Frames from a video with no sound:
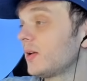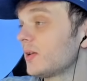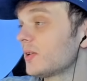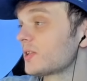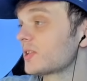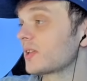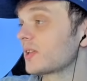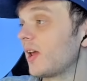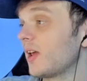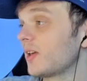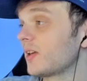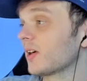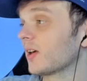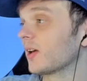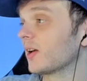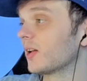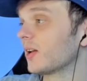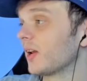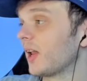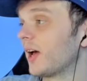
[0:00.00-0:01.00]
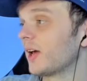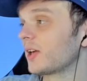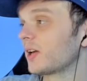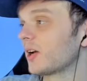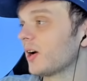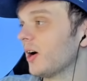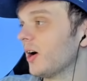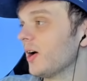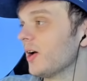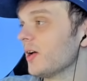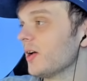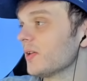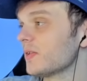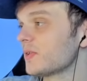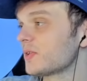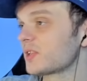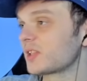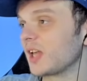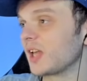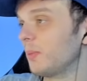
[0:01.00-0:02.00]
Staking, like uh,
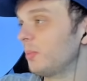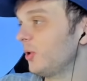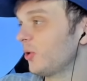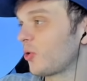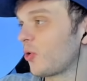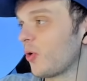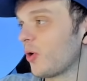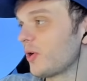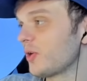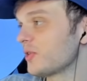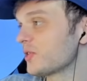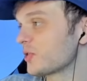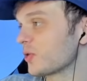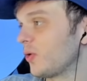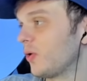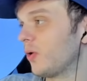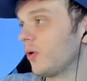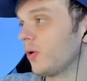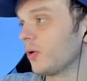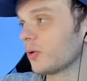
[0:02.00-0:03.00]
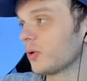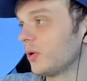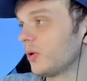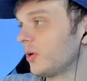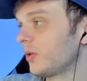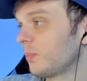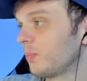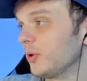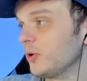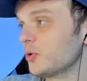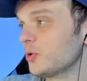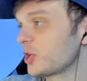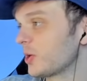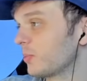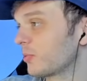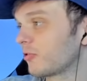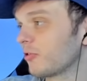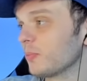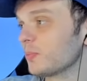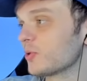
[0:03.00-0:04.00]
stable coins or blue chip
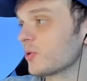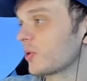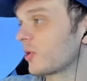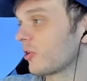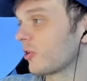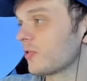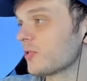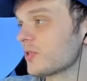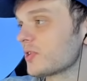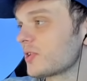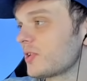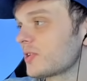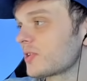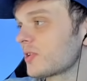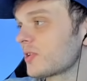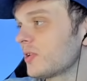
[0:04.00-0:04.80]
cryptocurrencies?